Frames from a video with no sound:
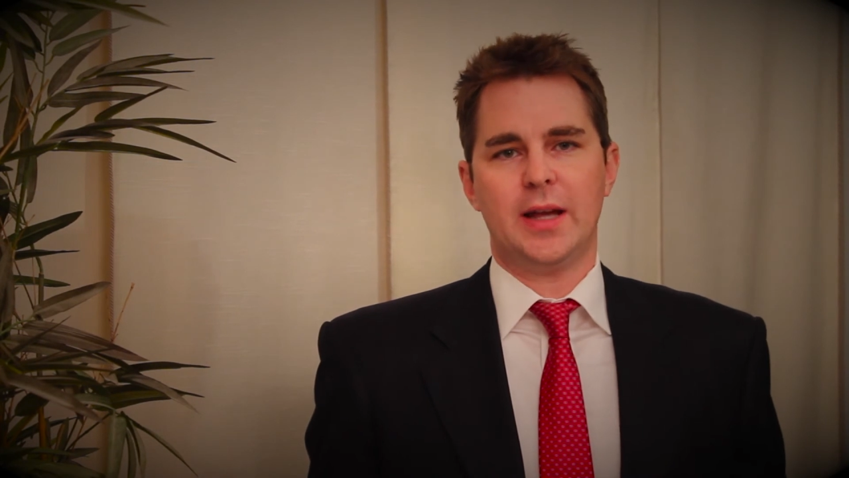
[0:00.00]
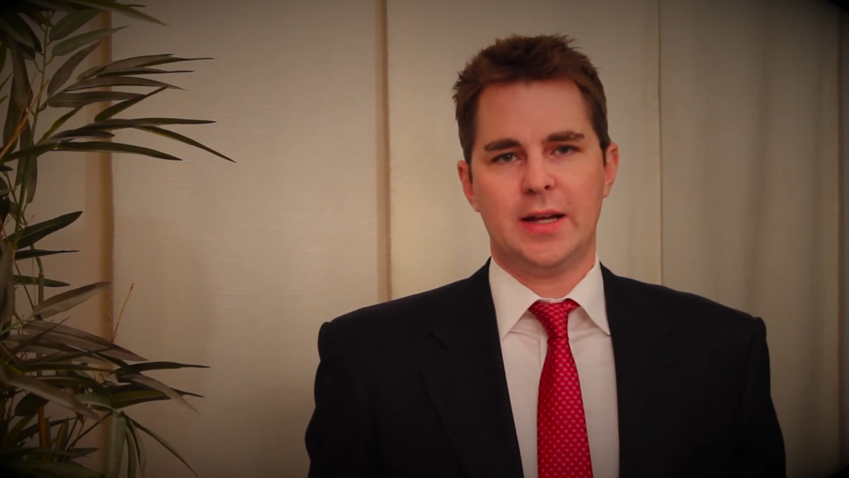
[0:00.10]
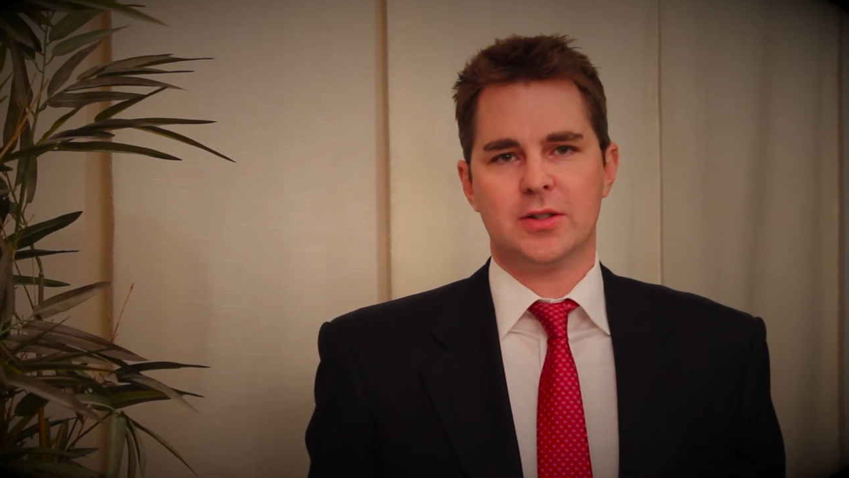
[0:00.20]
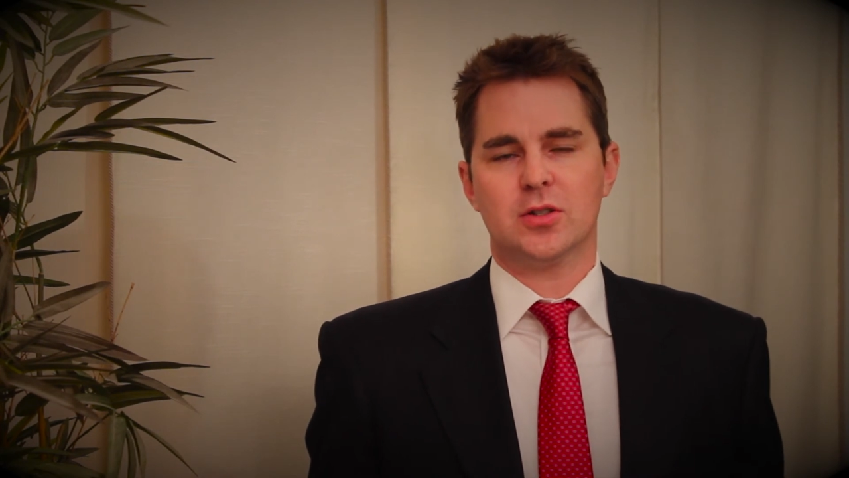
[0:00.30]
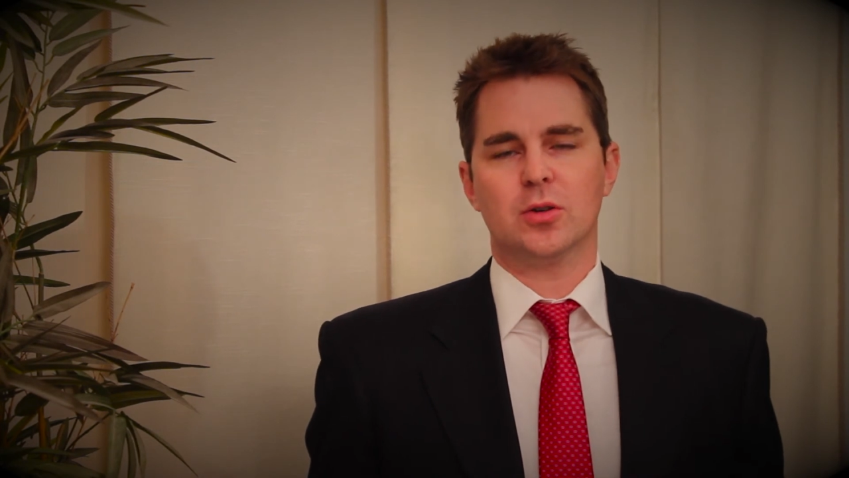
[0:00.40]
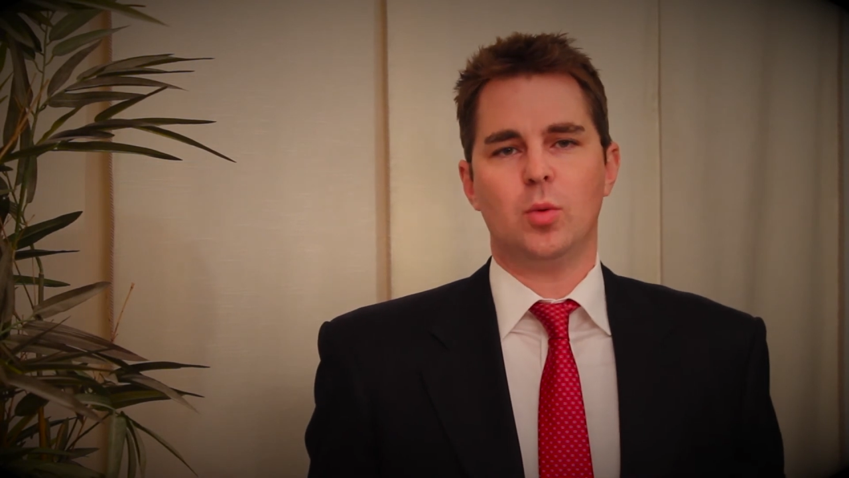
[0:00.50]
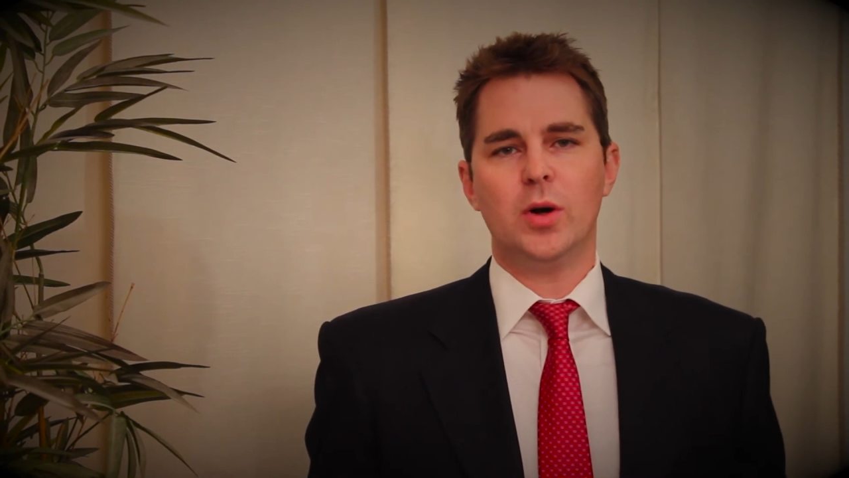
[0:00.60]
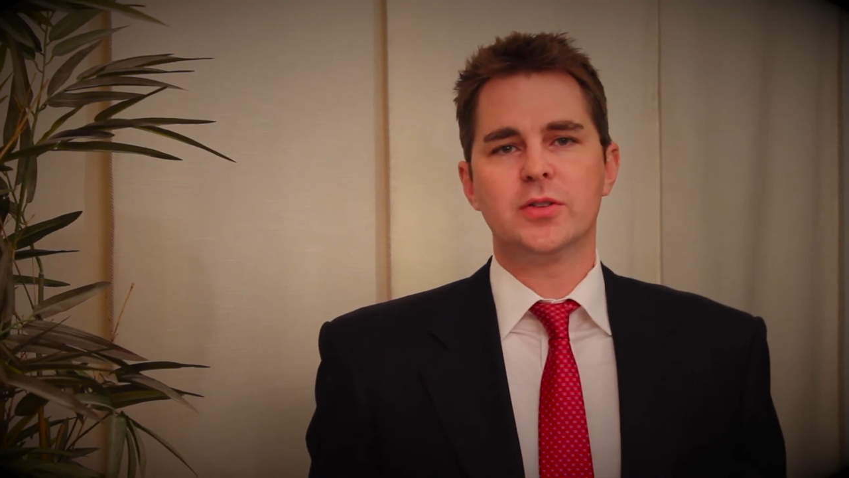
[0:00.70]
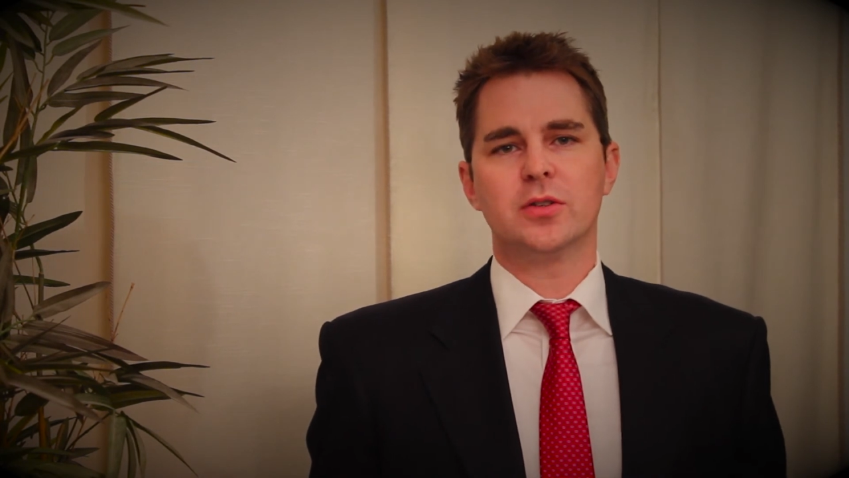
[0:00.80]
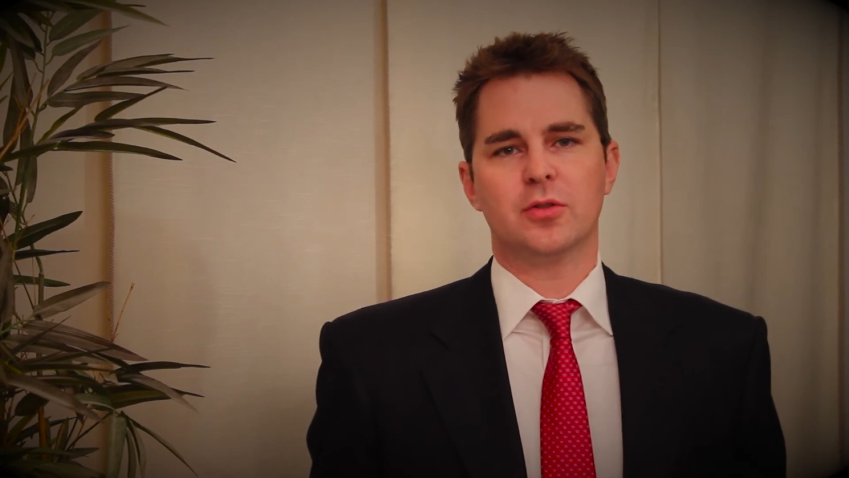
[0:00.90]
answer
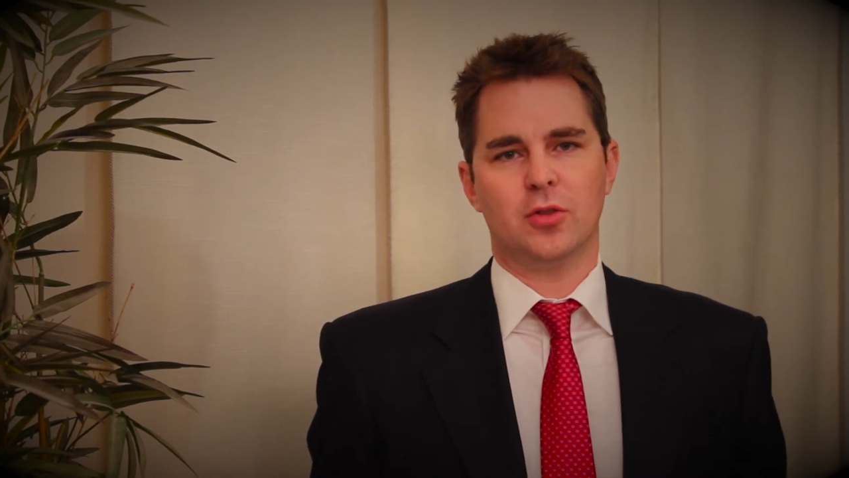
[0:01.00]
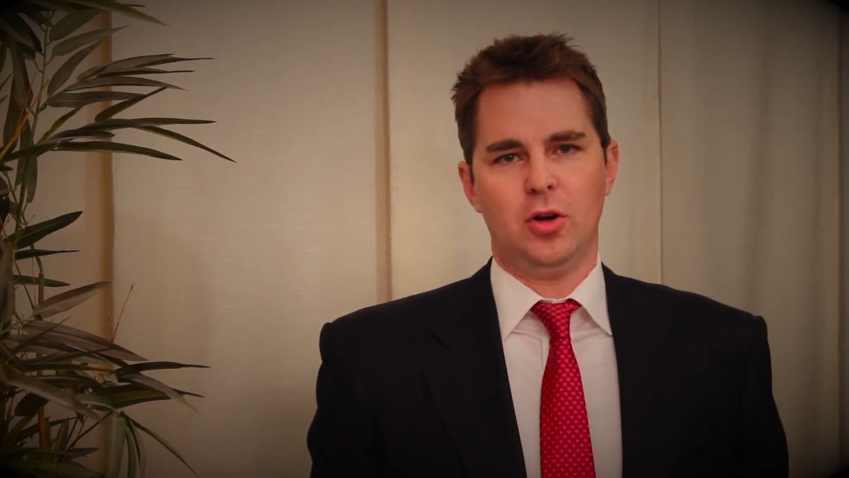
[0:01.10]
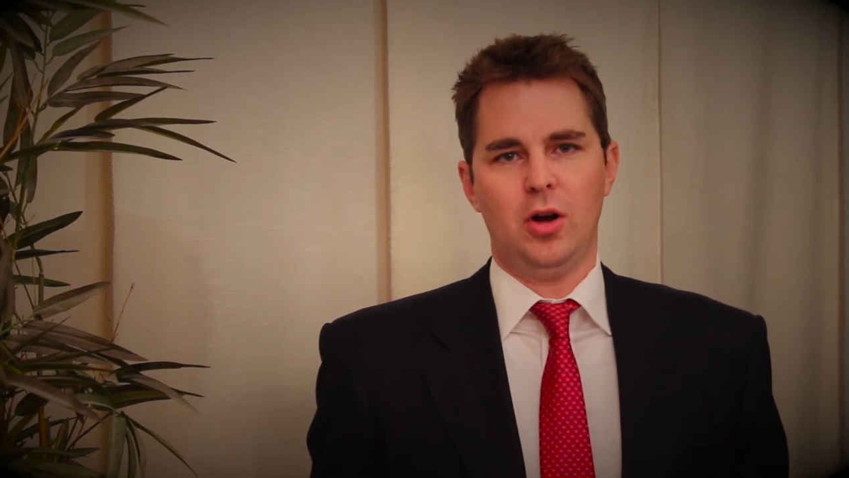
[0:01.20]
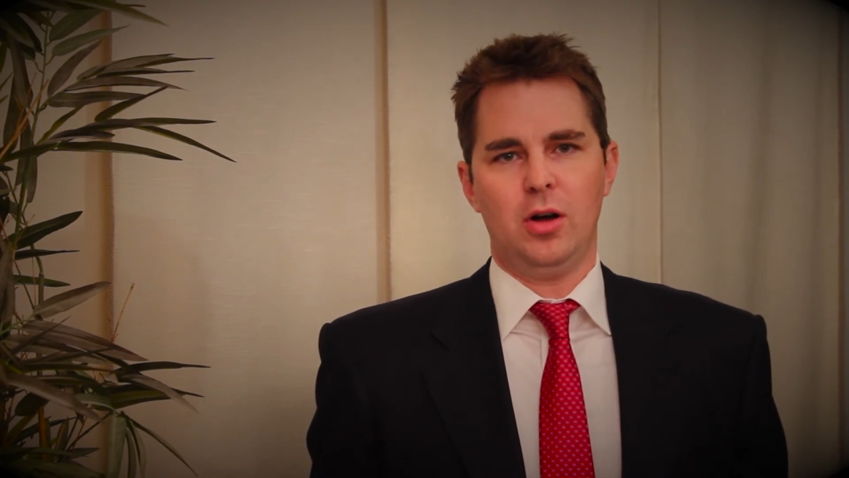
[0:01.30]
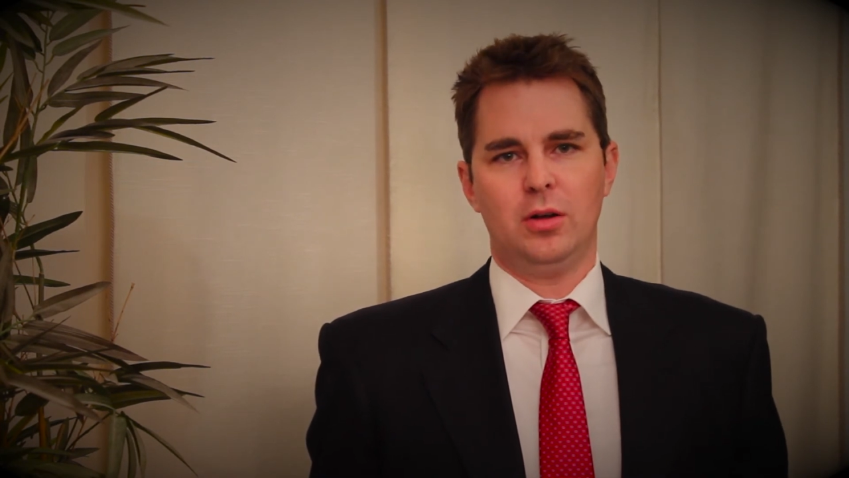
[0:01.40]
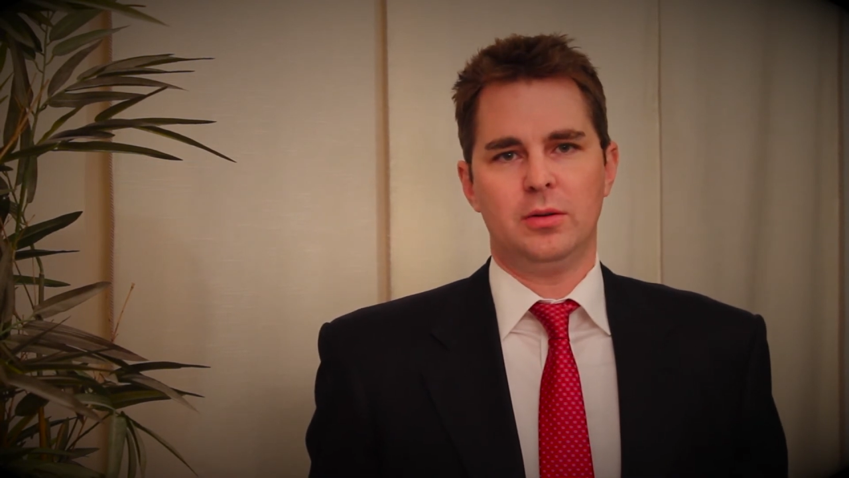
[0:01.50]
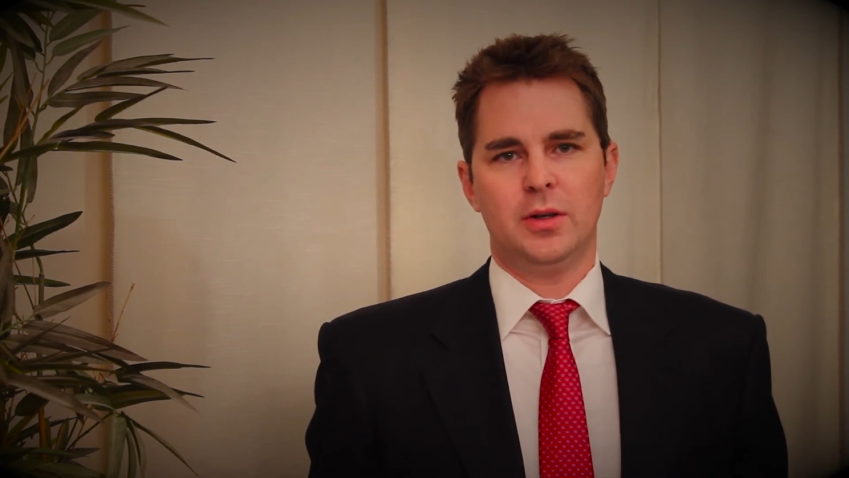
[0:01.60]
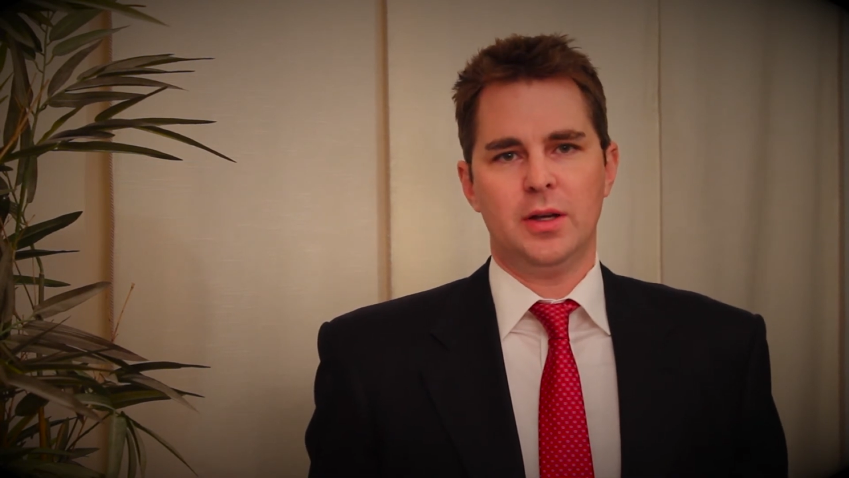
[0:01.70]
once and for all